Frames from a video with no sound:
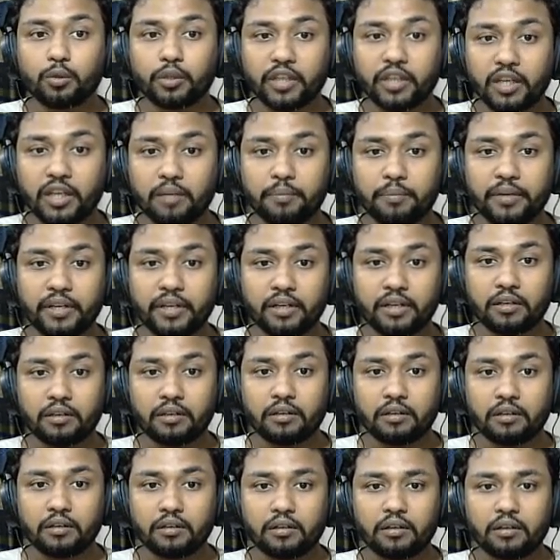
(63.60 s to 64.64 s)
keep in
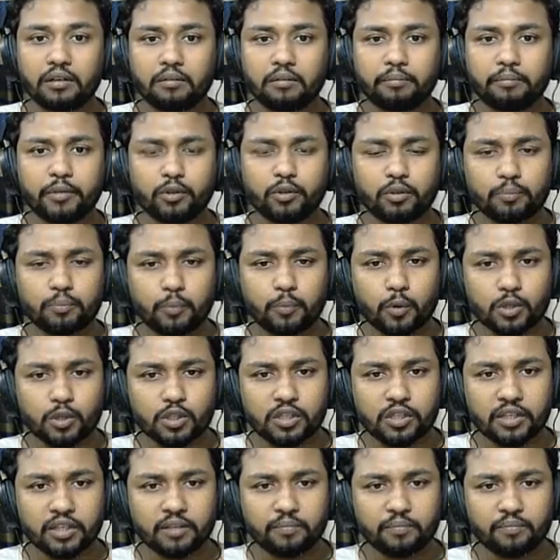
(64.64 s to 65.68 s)
between
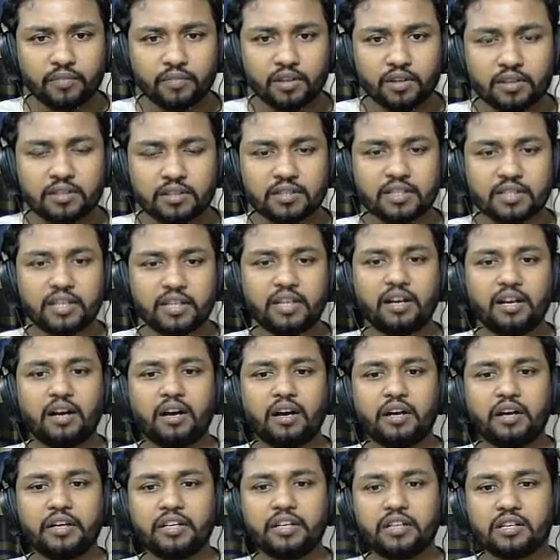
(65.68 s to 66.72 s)
posting. Say
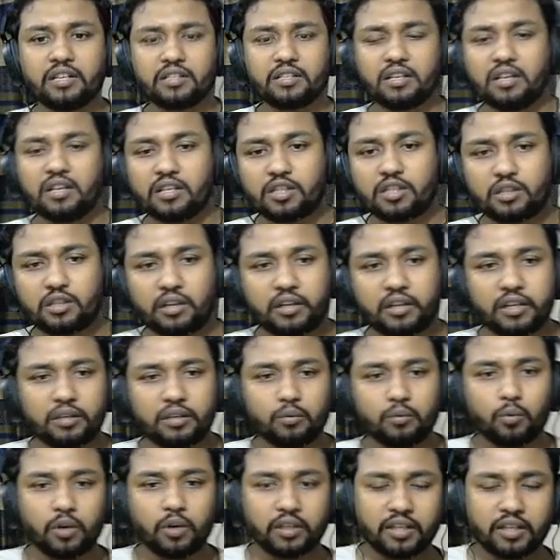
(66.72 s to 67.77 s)
it has started
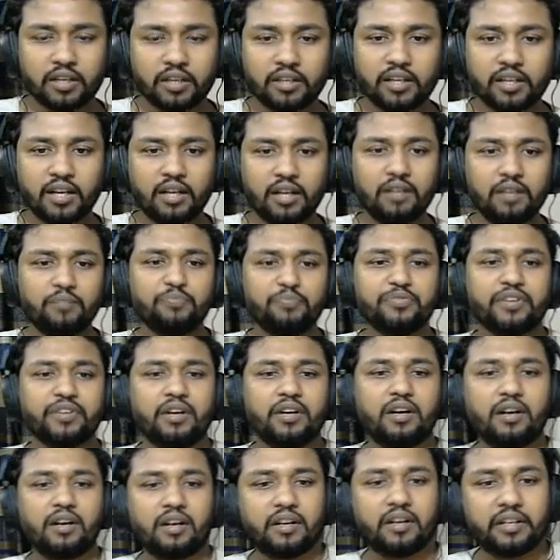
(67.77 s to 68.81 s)
working. Yeah,
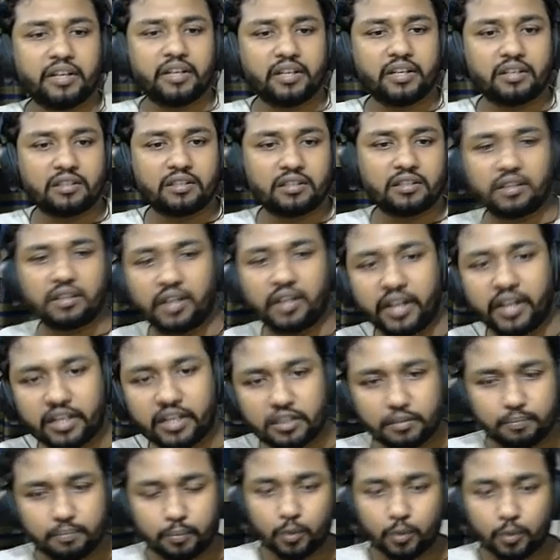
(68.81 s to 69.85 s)
it has
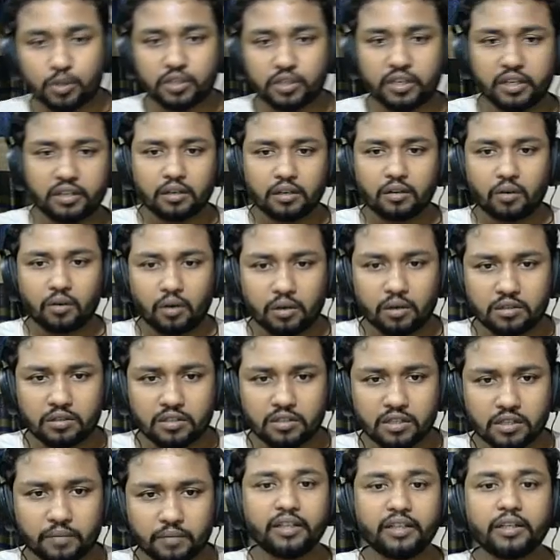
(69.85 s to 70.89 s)
posted
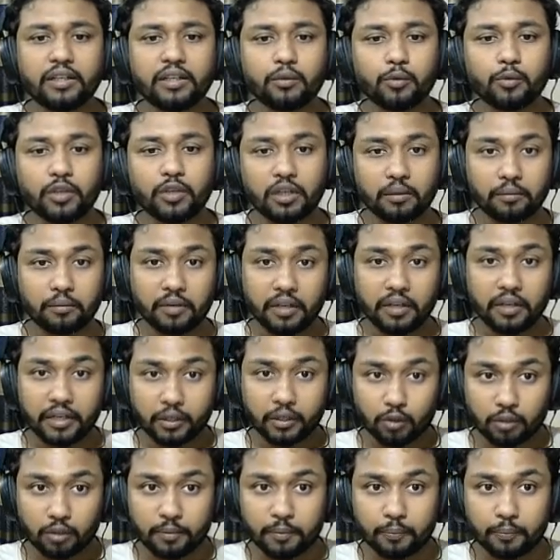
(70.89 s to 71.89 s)
once. It will be